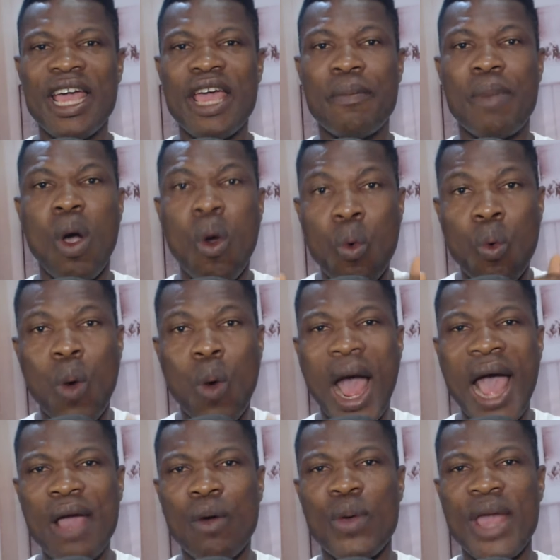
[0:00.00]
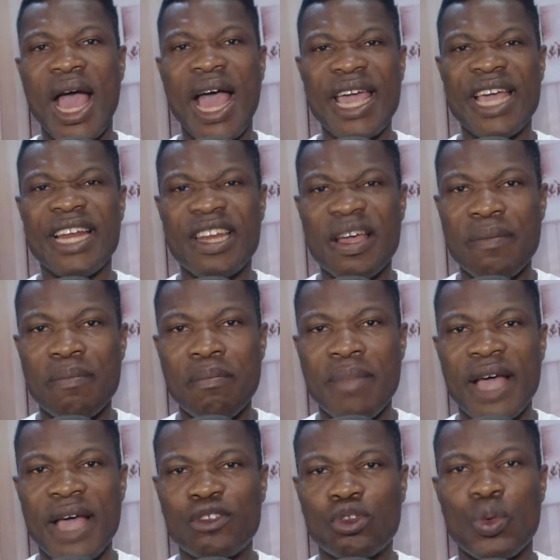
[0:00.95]
about why we are in the
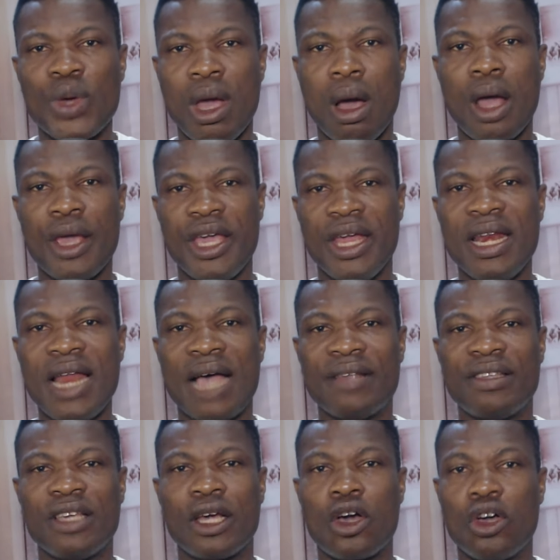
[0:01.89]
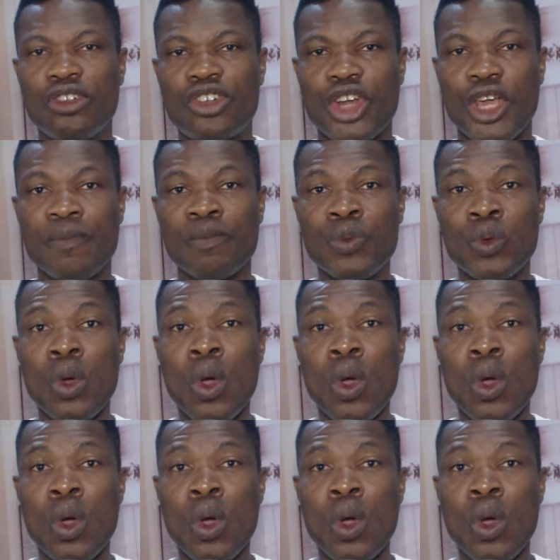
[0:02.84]
mess we are in as a country,